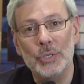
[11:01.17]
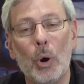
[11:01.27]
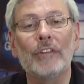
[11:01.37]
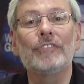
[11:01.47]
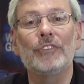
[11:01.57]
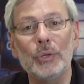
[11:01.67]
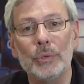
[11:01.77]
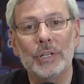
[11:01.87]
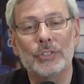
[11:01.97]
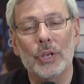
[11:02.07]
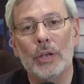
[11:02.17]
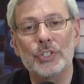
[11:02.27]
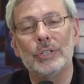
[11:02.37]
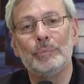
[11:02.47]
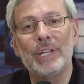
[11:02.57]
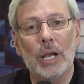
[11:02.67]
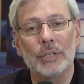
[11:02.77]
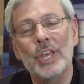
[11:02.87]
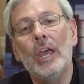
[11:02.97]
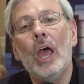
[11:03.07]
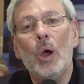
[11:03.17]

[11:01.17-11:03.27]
our further exhaustion, because